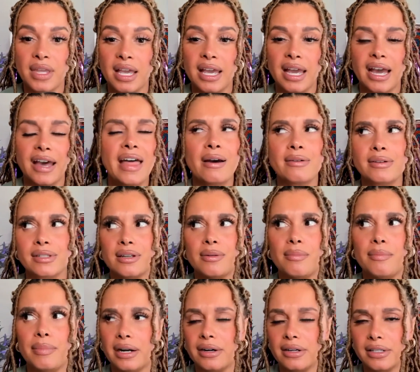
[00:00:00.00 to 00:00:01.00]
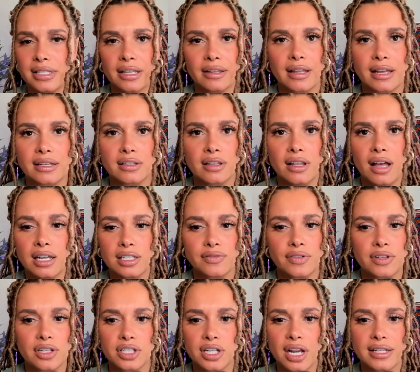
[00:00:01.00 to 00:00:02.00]
And that was an embarrassing loss for
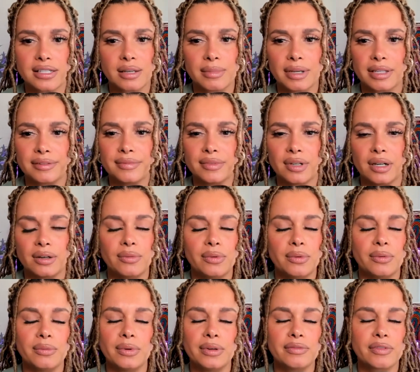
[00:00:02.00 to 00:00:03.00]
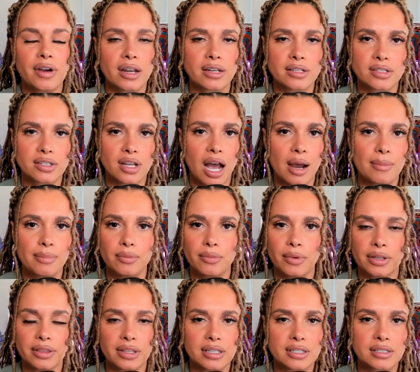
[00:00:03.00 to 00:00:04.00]
the Jets. I mean, we've got to stop
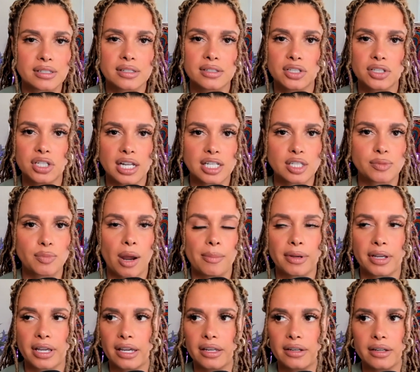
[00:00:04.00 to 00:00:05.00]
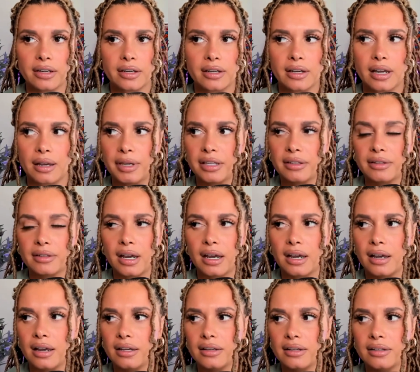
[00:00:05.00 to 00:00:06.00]
with this Jets propaganda. I mean,
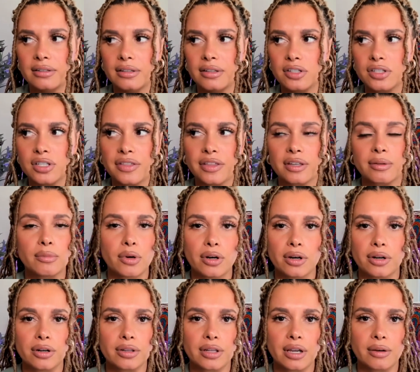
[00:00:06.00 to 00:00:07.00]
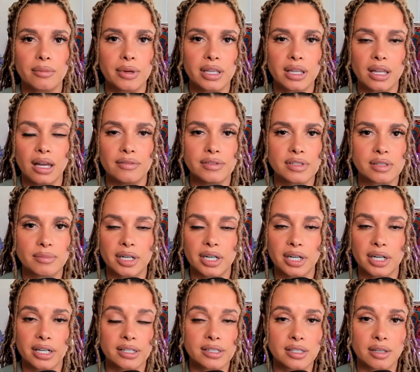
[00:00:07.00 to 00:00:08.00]
there's nothing more that we love as
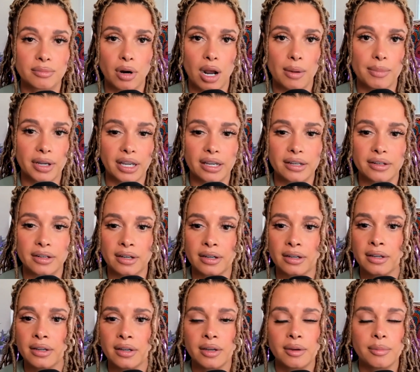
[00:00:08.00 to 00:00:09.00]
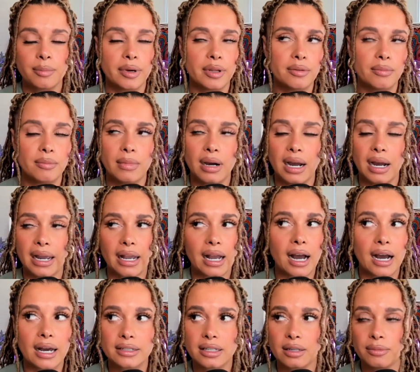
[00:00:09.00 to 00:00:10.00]
Americans than propaganda, but my
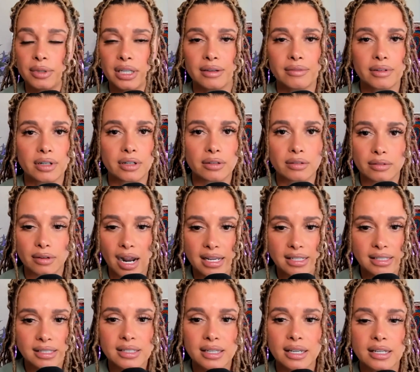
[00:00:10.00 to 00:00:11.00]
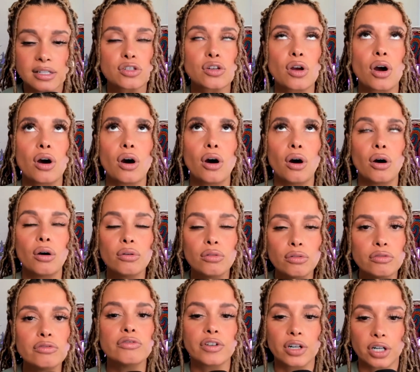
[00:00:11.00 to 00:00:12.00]
God, can we give it a rest? It's
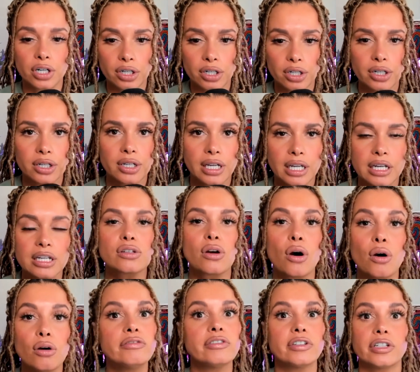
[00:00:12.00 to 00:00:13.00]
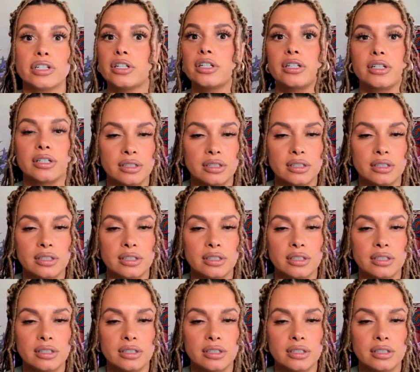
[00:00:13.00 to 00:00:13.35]
over. It is over.